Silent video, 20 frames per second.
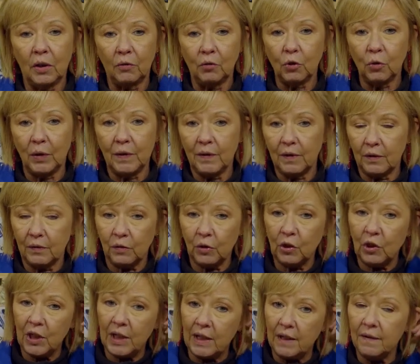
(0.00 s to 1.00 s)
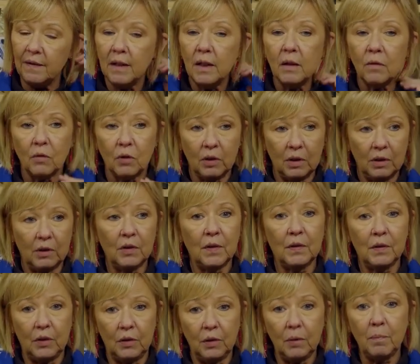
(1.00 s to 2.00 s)
choices for cheese. We're going to
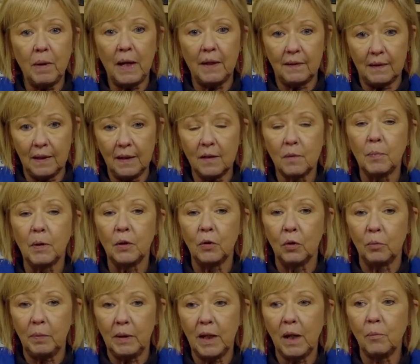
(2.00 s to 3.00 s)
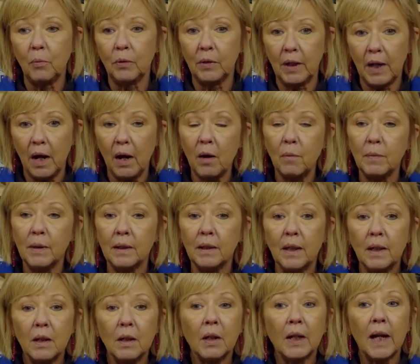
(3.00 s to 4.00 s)
just do the basics, but you'll be able to come and
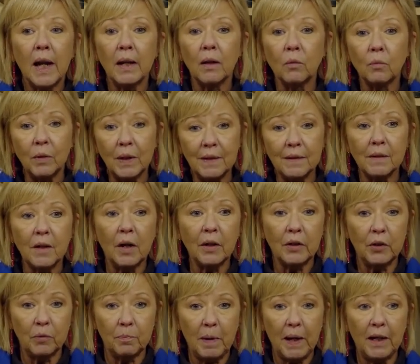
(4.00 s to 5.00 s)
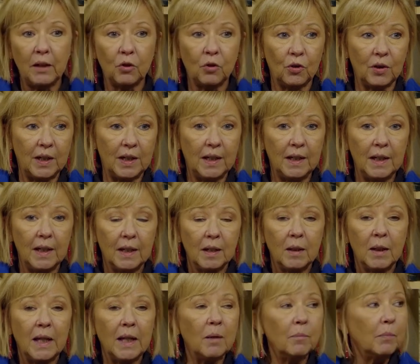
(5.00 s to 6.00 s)
kind of restock your pantry
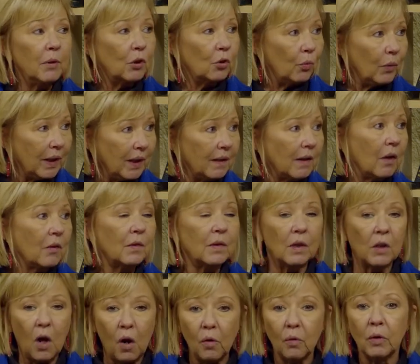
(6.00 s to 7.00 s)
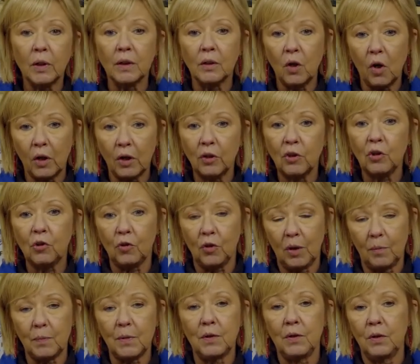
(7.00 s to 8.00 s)
in between those long and large
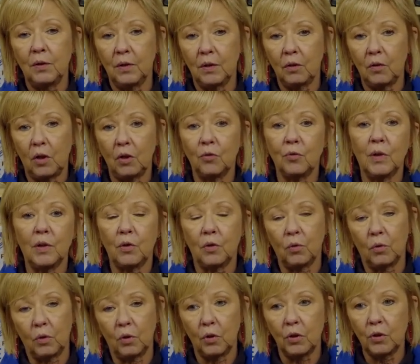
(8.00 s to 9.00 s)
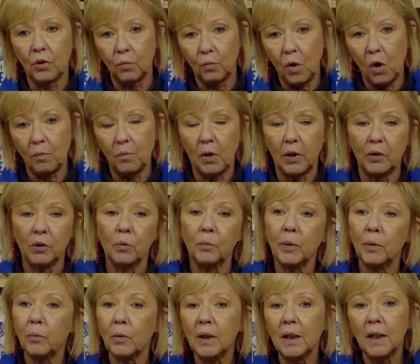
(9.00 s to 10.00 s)
trips to the grocery store or to Walmart. You'll
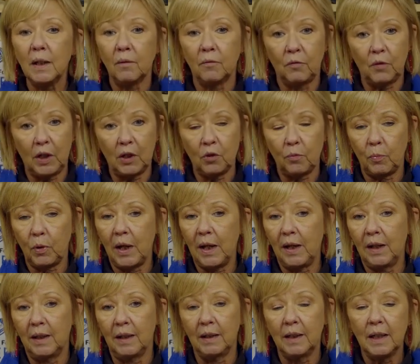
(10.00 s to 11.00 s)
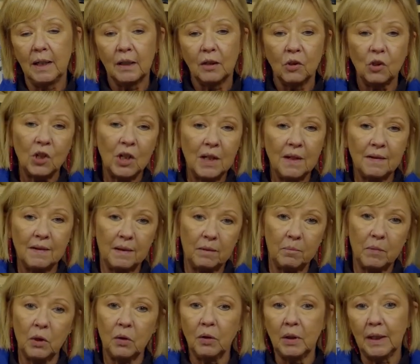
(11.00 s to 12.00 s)
be able to get fresh bread and cheese
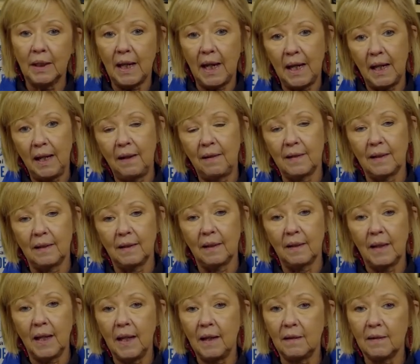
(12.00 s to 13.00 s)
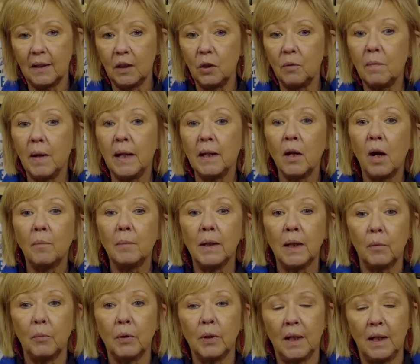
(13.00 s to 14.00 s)
and milk and eggs and the things that you may not
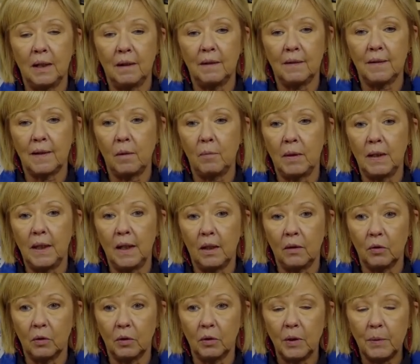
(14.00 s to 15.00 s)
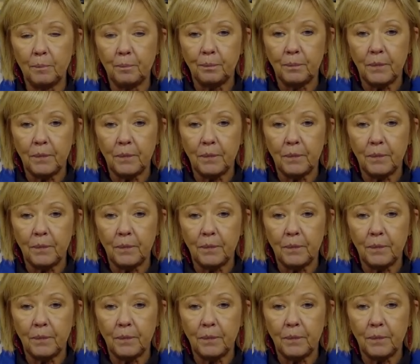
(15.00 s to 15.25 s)
be able to get at some of the other